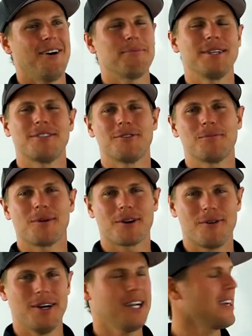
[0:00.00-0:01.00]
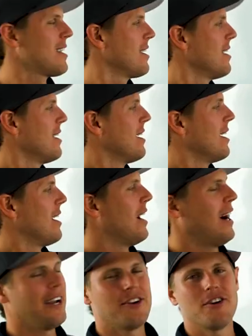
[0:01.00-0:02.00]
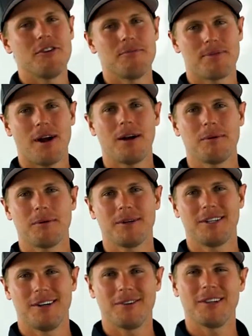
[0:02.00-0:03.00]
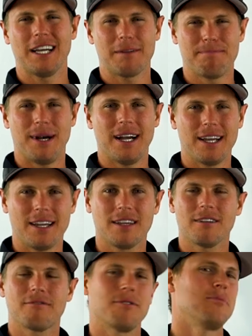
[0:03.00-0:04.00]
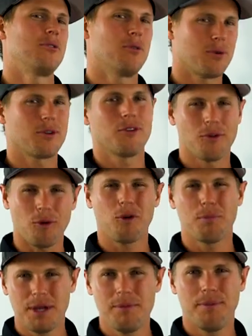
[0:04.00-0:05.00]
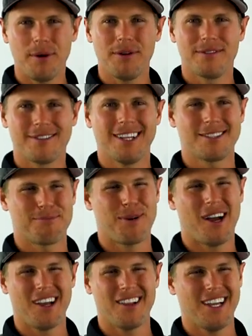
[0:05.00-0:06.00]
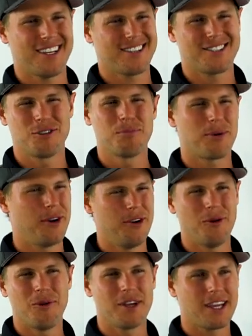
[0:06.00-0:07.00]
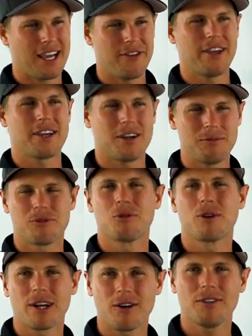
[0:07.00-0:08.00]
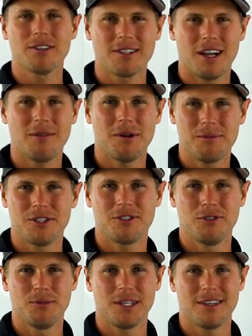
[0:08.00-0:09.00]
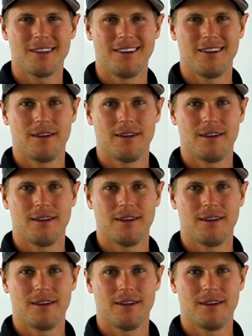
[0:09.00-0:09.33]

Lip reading: be super quick. I know you probably don't like buying from door-to-door people. That's probably like super annoying how they come through here all the time, I'm assuming.